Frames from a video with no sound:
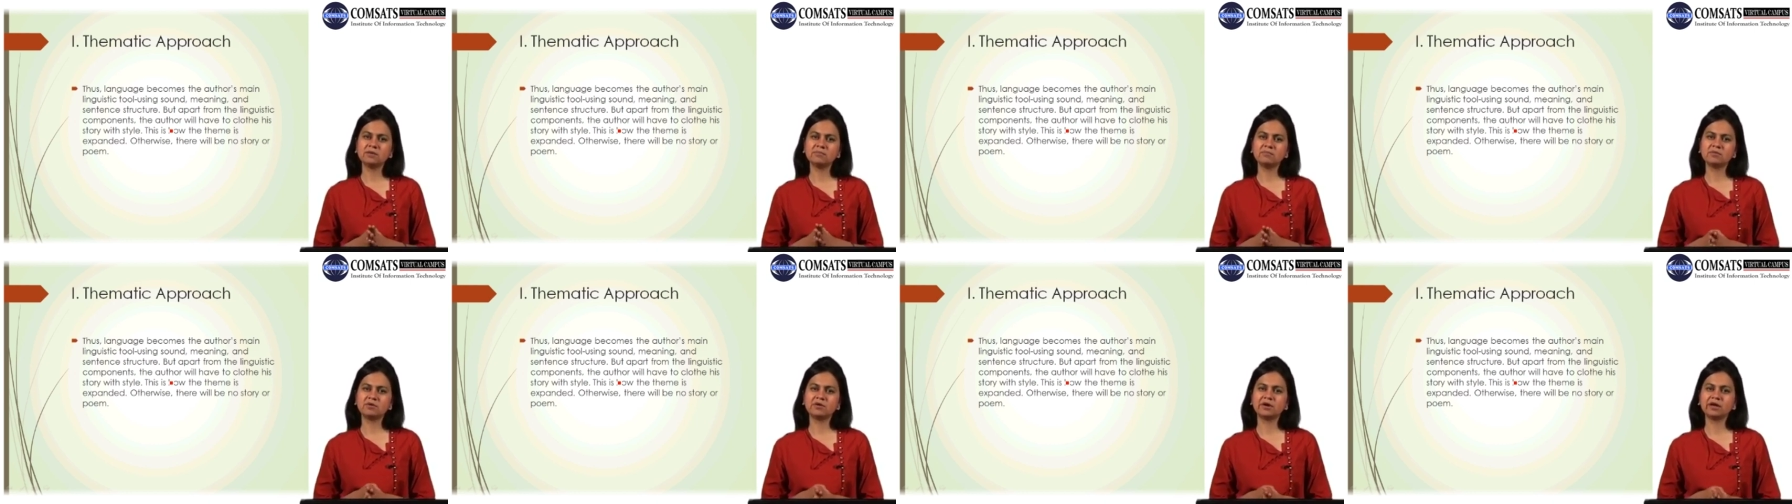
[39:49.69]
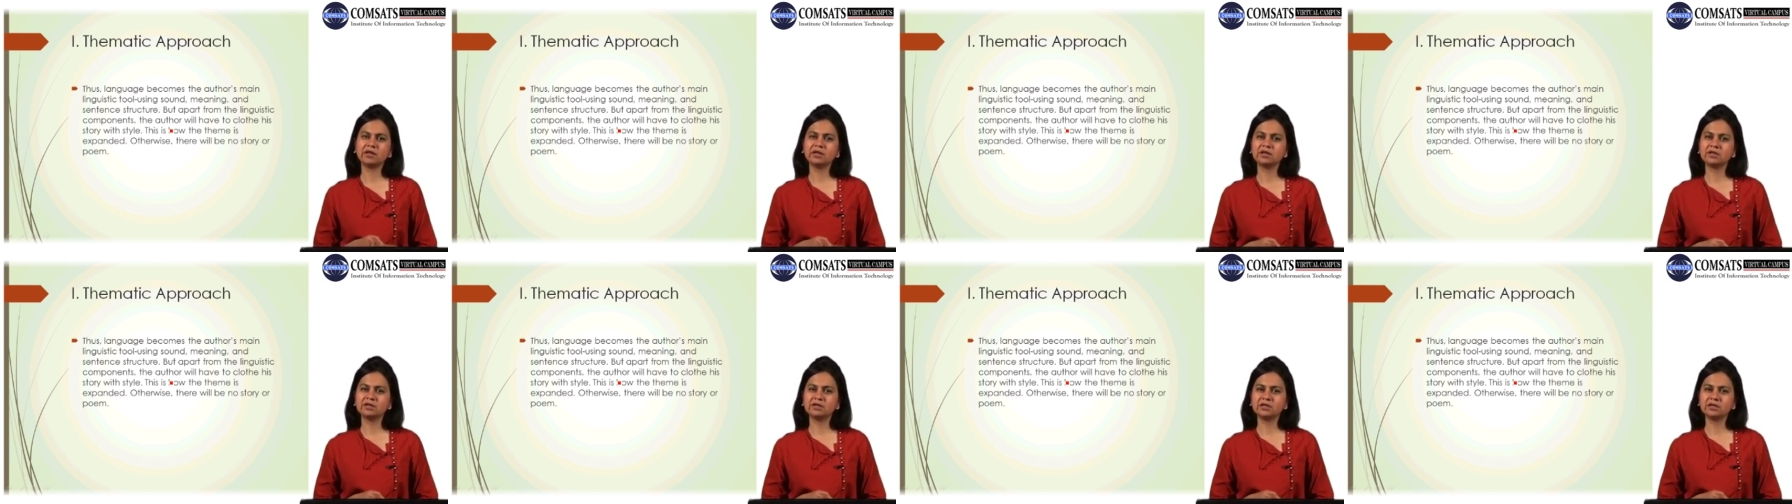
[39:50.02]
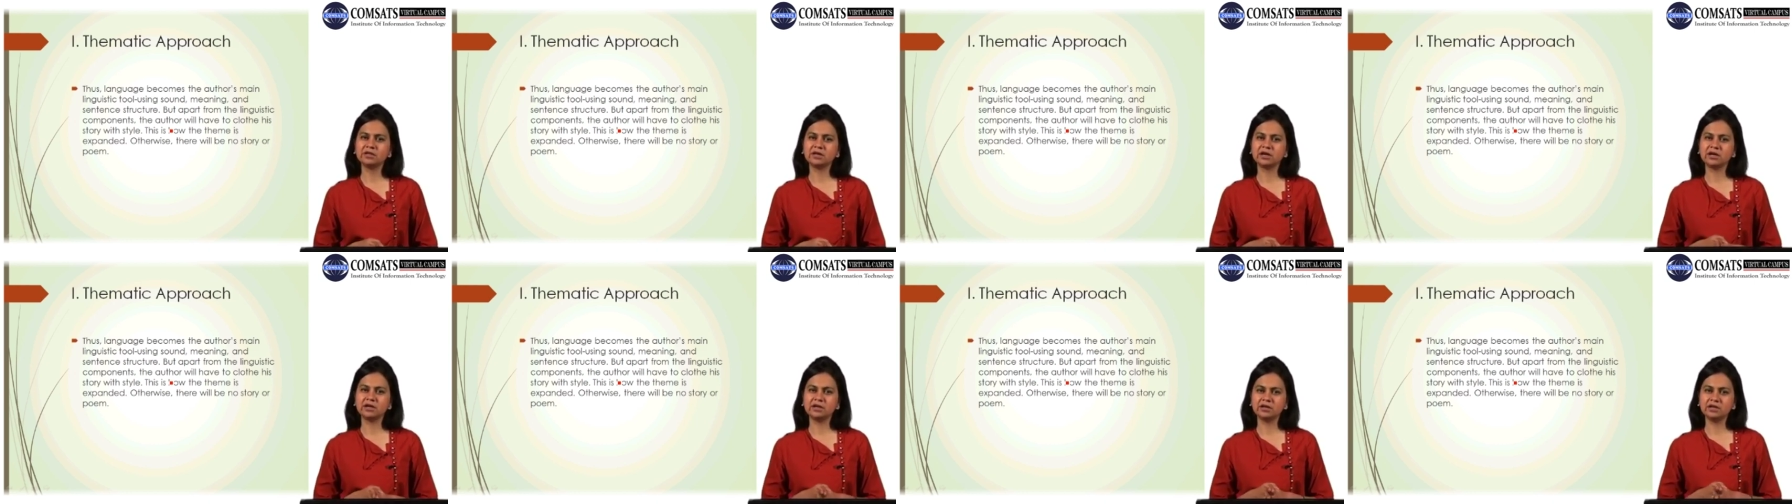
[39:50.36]

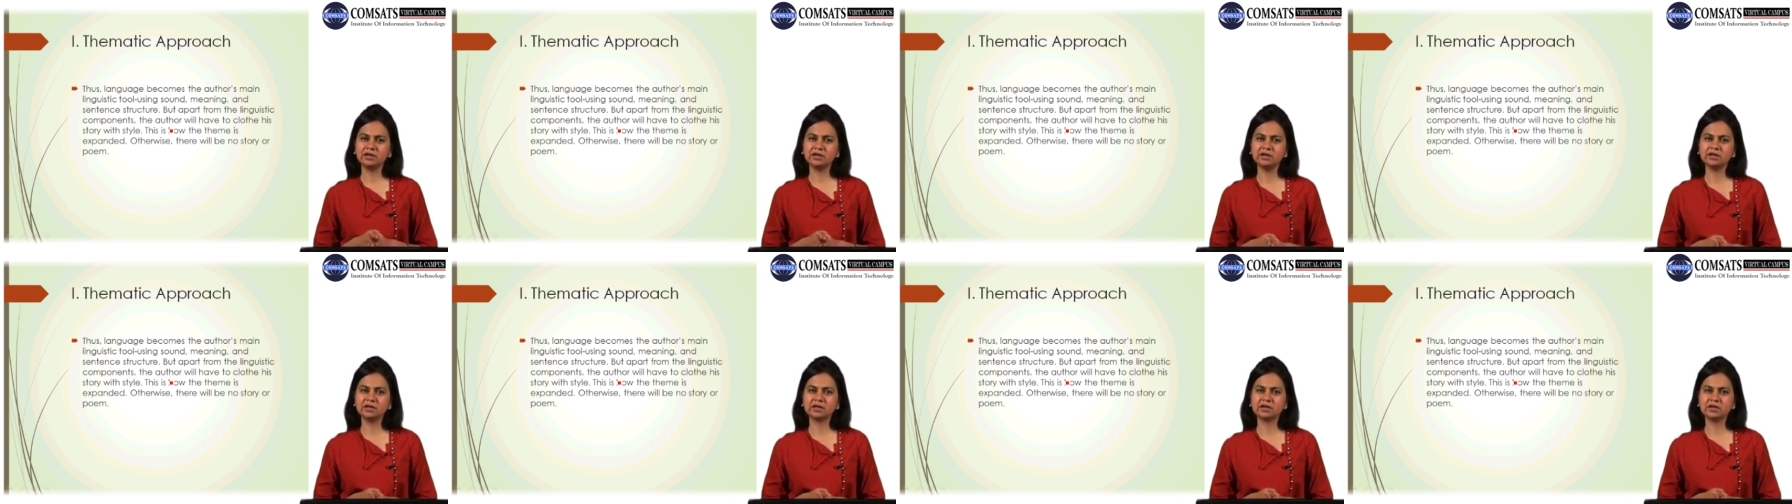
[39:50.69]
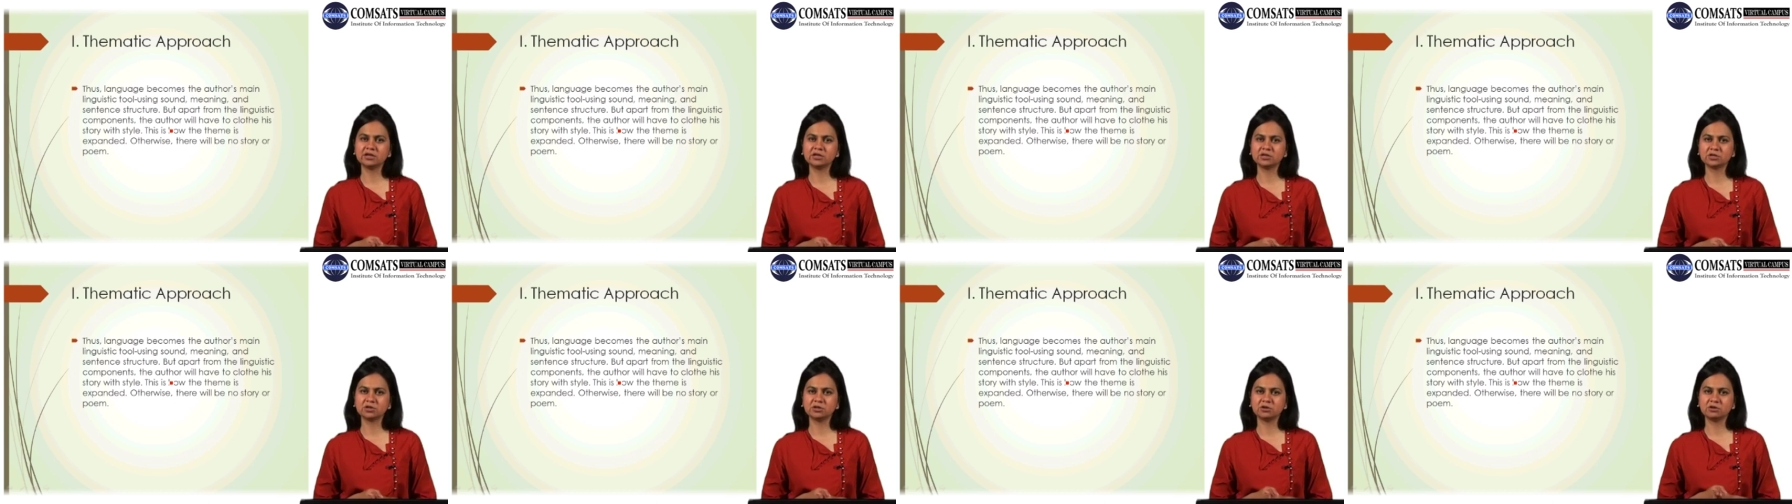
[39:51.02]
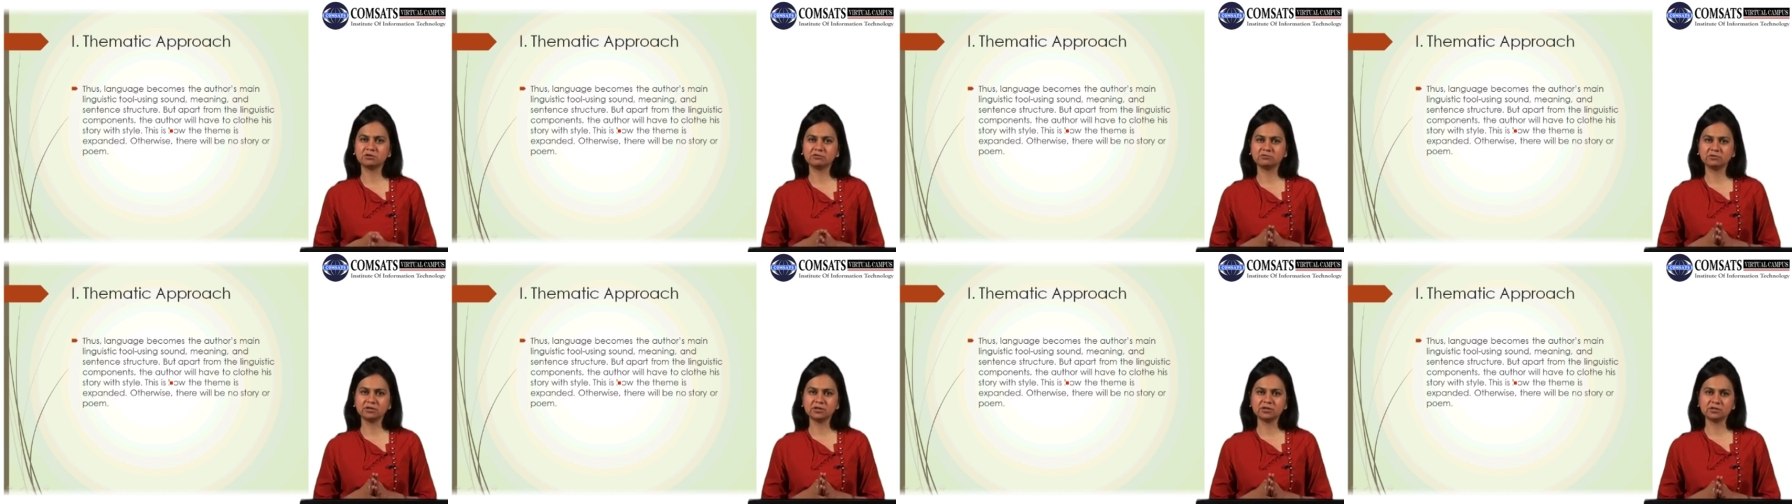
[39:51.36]
immorality and degradation
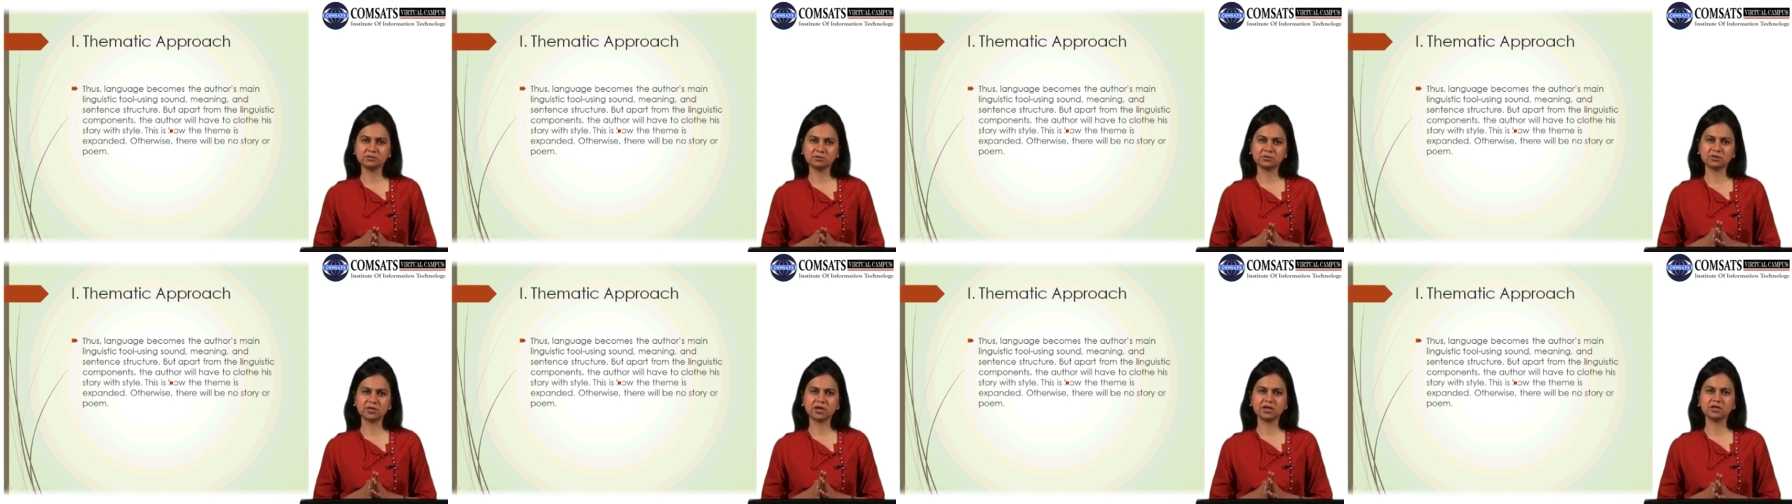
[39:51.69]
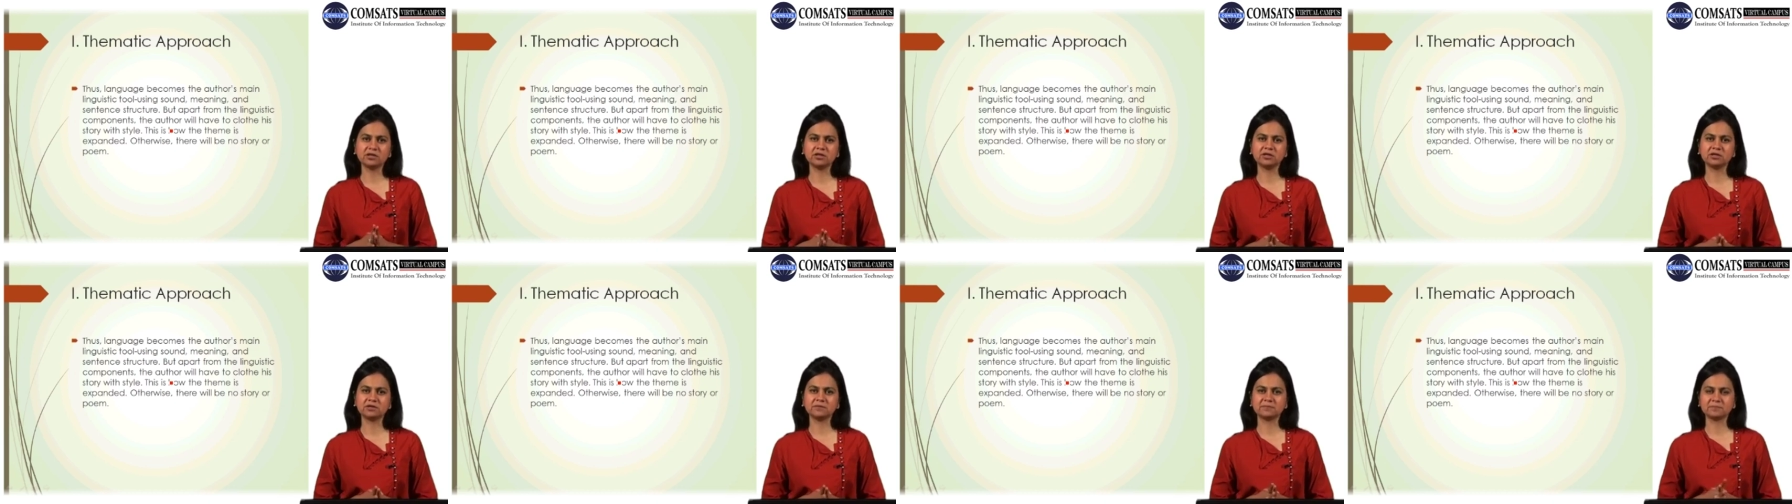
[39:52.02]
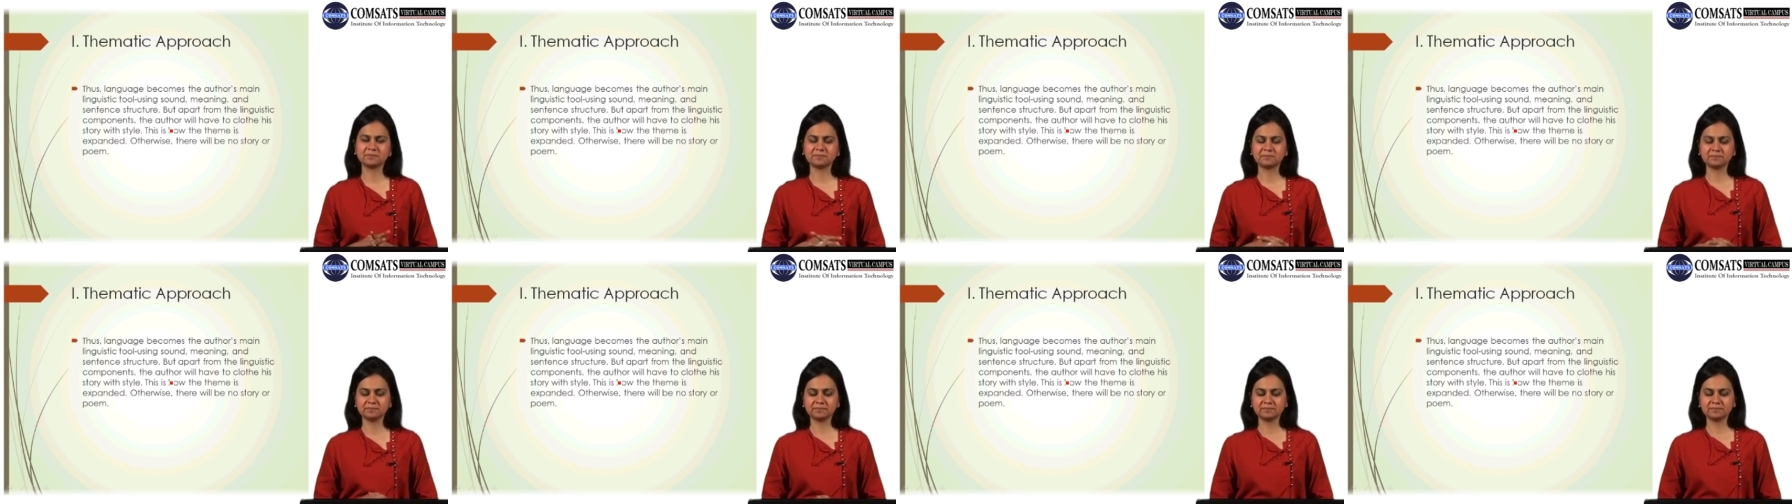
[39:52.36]
of the society.